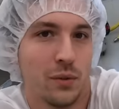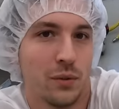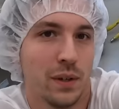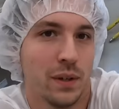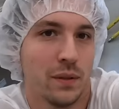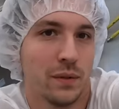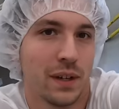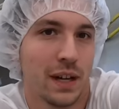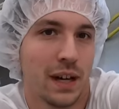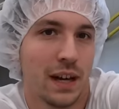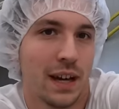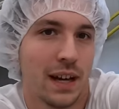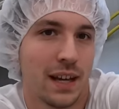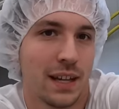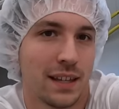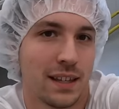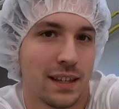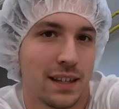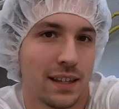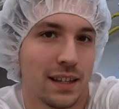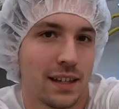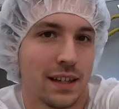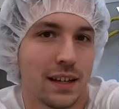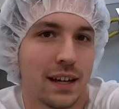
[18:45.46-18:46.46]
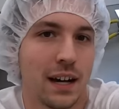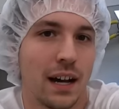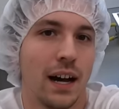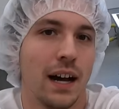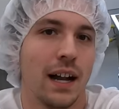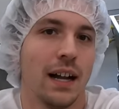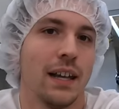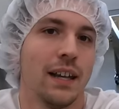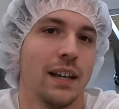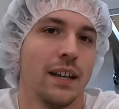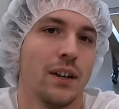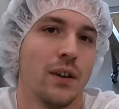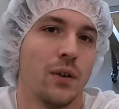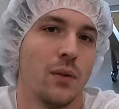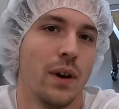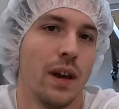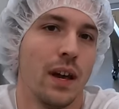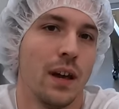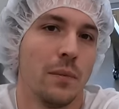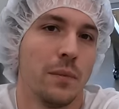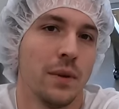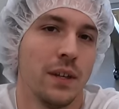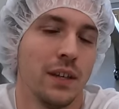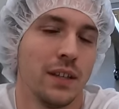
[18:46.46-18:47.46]
we've got Connie and
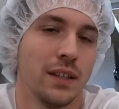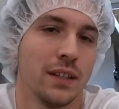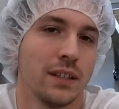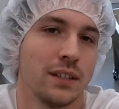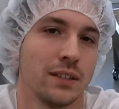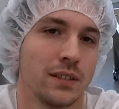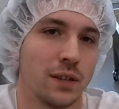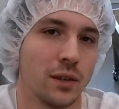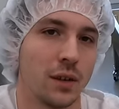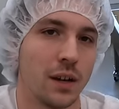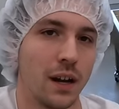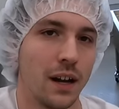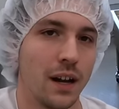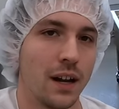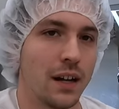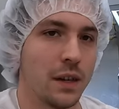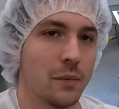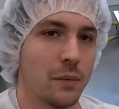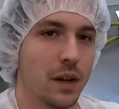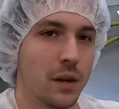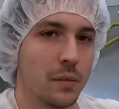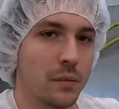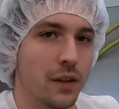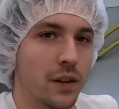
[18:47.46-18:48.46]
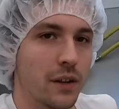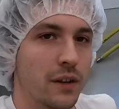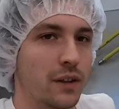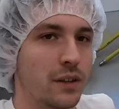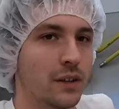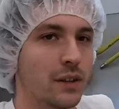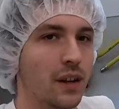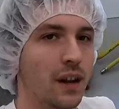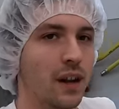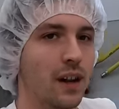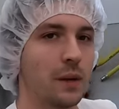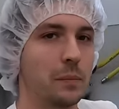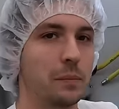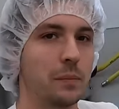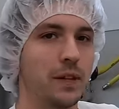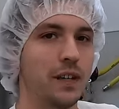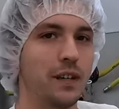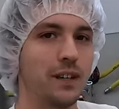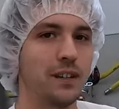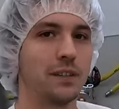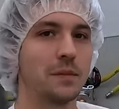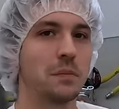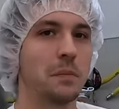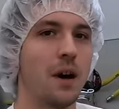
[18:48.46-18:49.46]
Noemi. So Connie, my mother-in-law,
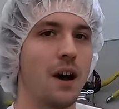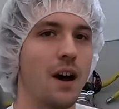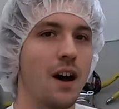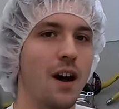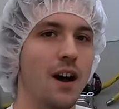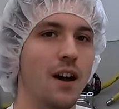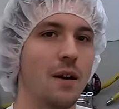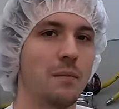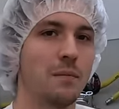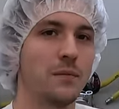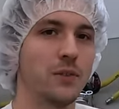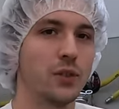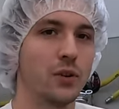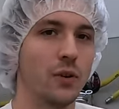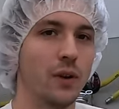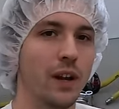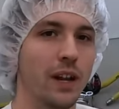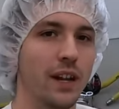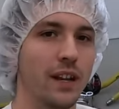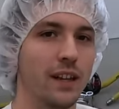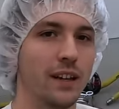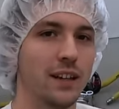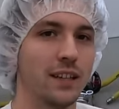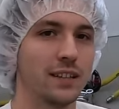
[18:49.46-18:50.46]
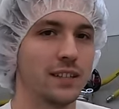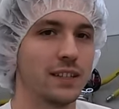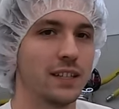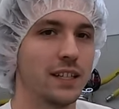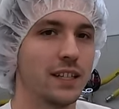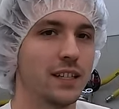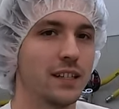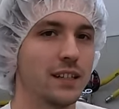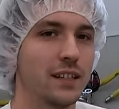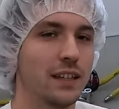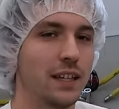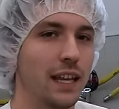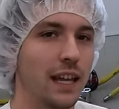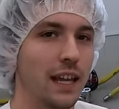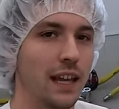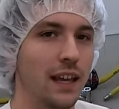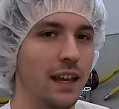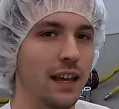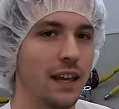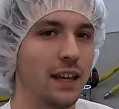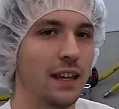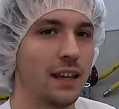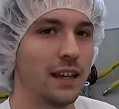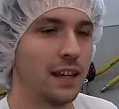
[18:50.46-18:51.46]
Pete's mom, joined us here
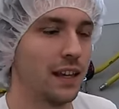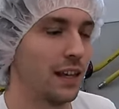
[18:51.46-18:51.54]
today.